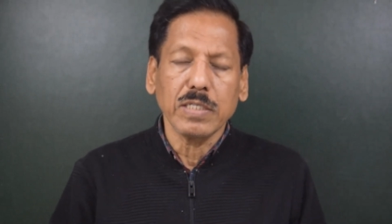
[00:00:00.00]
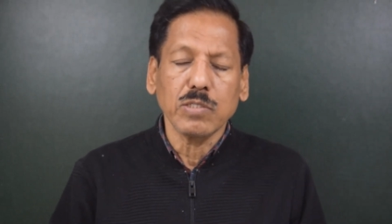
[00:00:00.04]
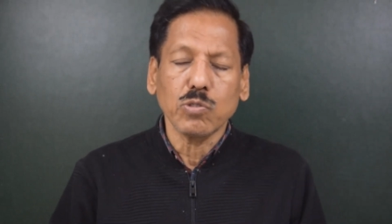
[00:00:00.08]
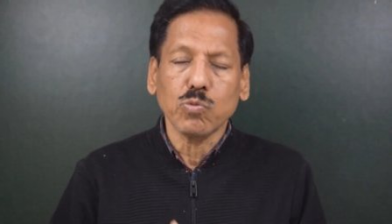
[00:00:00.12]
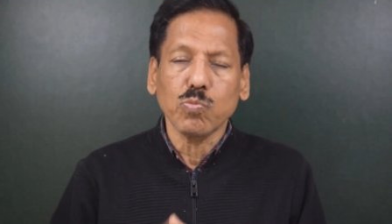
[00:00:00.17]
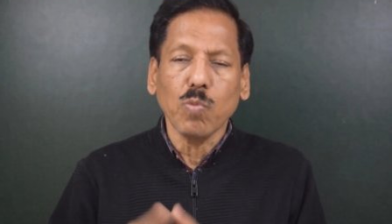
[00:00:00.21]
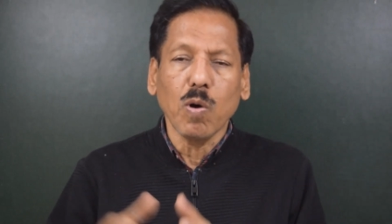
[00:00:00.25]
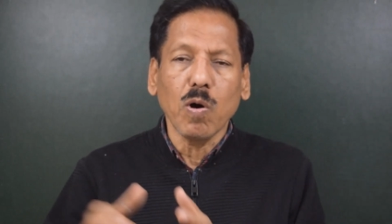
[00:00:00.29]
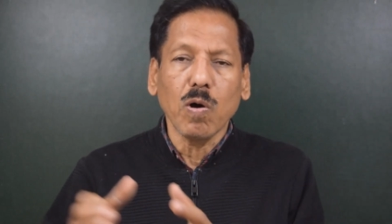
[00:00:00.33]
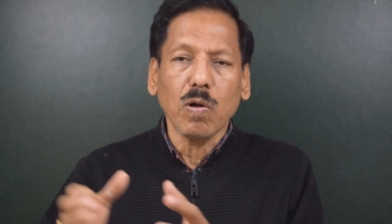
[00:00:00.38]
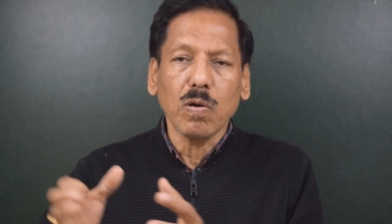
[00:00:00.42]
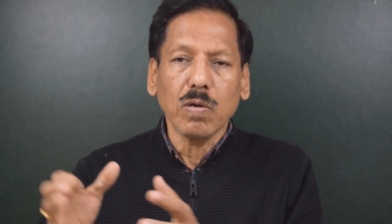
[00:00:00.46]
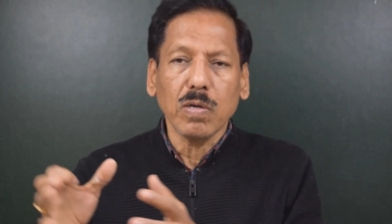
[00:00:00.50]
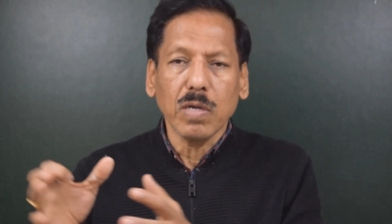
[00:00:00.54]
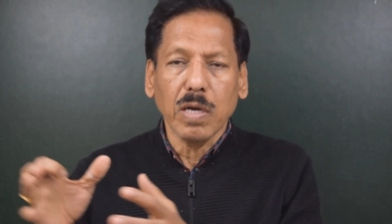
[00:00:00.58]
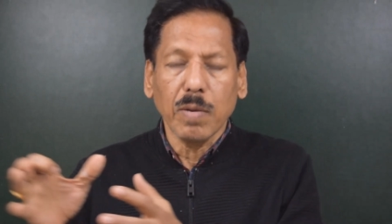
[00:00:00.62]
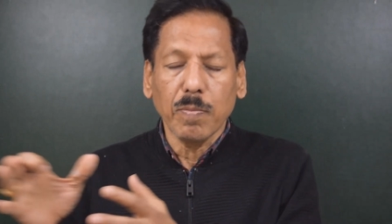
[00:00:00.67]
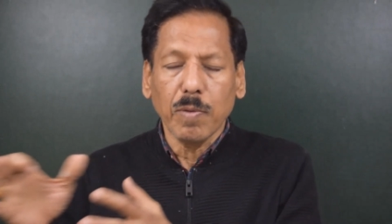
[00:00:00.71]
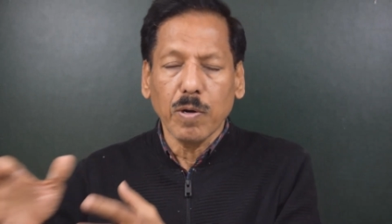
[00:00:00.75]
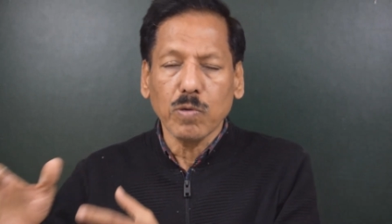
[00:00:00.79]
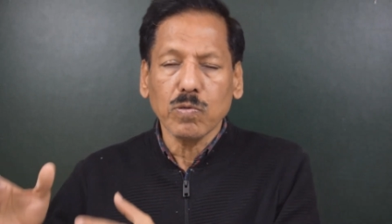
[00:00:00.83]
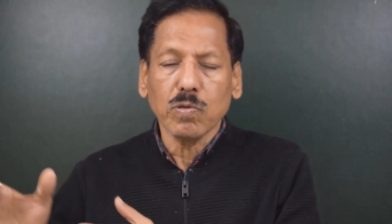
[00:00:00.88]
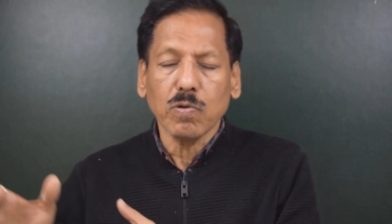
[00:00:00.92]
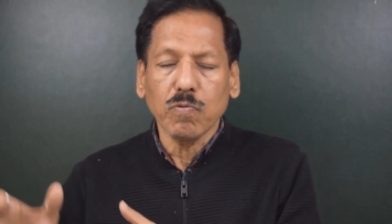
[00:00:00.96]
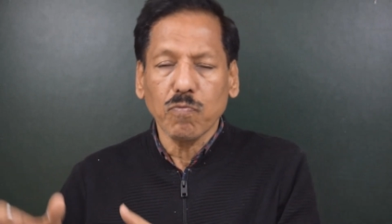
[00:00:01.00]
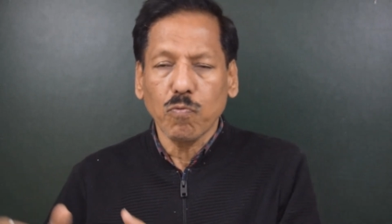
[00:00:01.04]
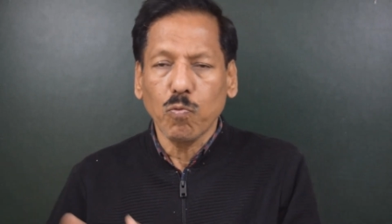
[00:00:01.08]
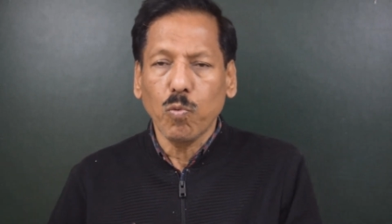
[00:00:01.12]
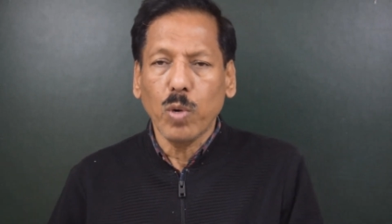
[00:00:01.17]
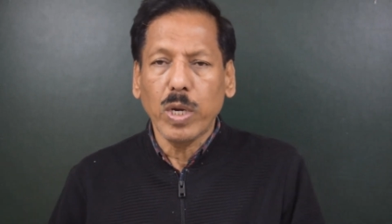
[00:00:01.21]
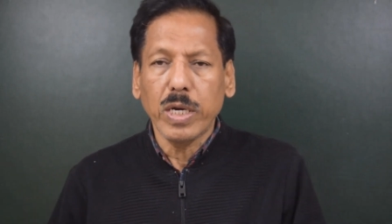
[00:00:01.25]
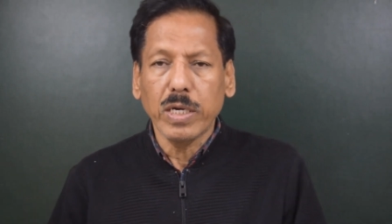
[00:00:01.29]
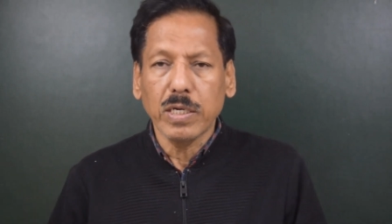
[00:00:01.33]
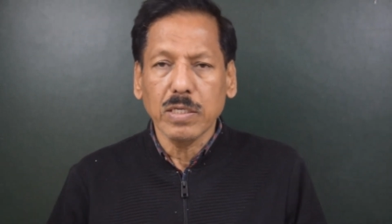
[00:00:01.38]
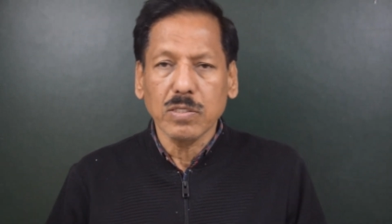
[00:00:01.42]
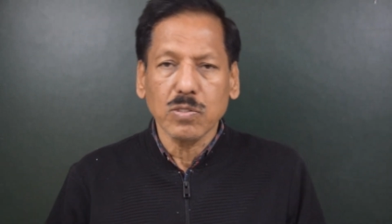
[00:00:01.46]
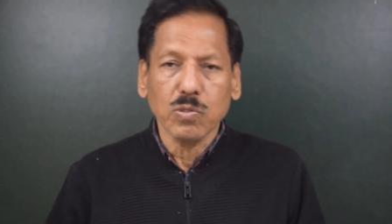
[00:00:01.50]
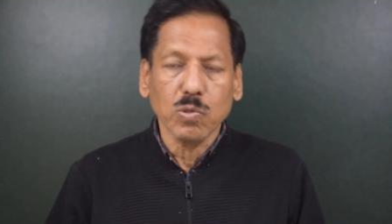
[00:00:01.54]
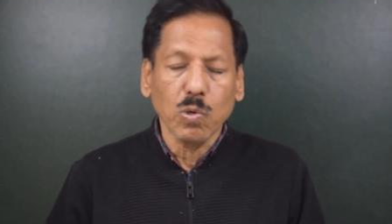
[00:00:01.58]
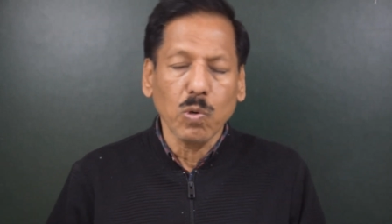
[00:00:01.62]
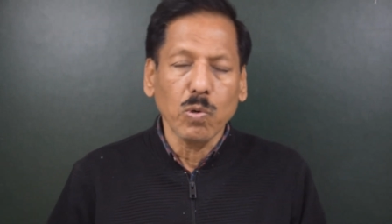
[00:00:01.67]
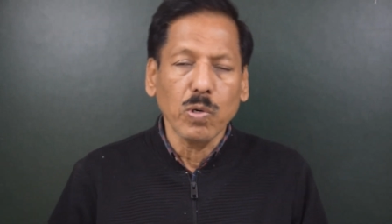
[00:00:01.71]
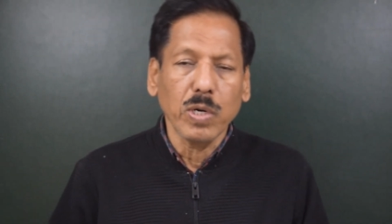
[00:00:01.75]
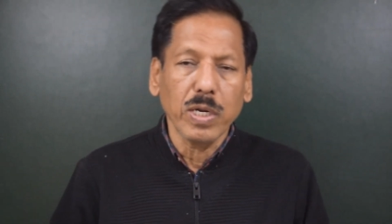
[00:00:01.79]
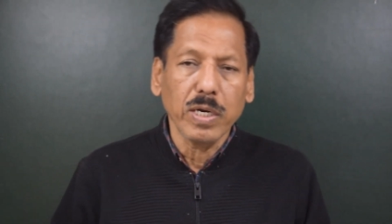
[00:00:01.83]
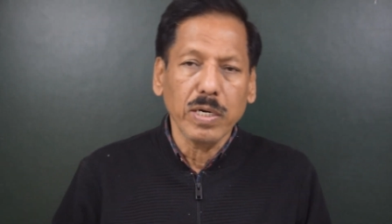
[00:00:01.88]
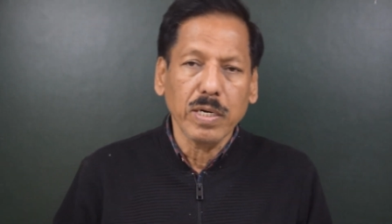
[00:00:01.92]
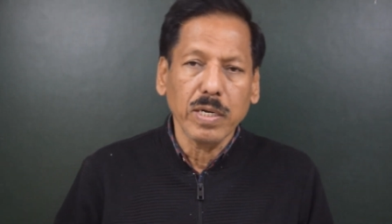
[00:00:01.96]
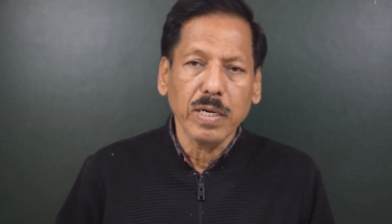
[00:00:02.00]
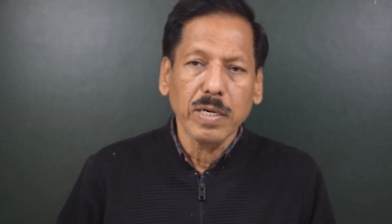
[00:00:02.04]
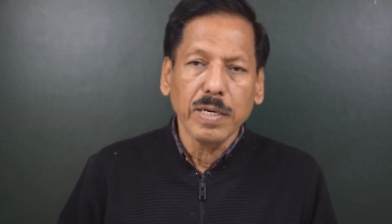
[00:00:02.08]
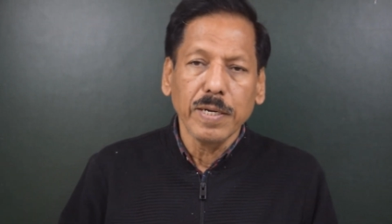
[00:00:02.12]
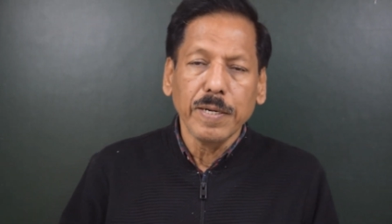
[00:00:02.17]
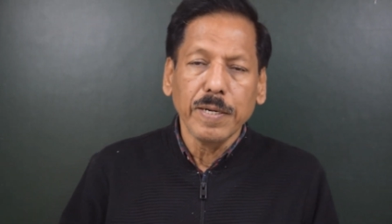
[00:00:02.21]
small amount of weight is loaded